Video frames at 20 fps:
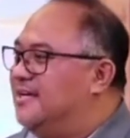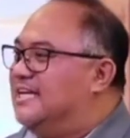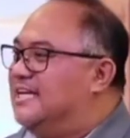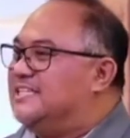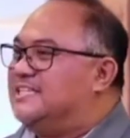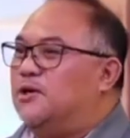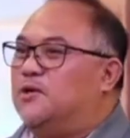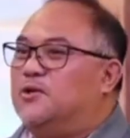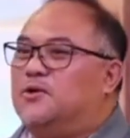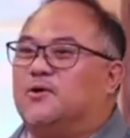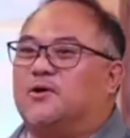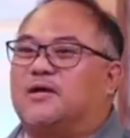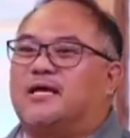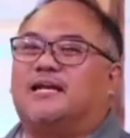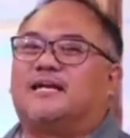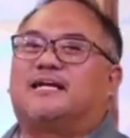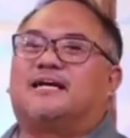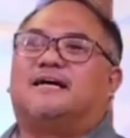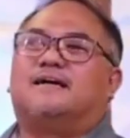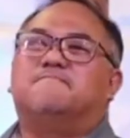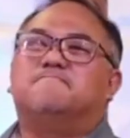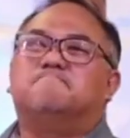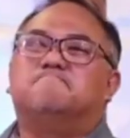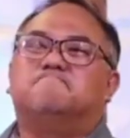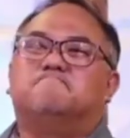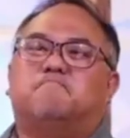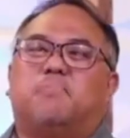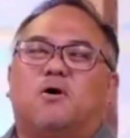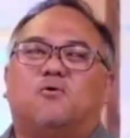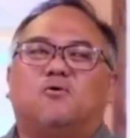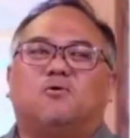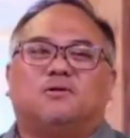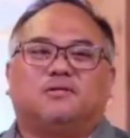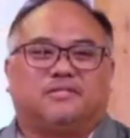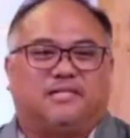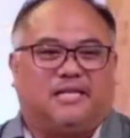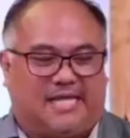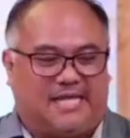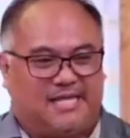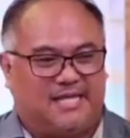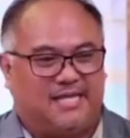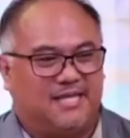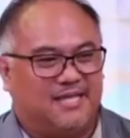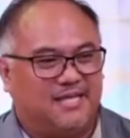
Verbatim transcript: So you can come boldly,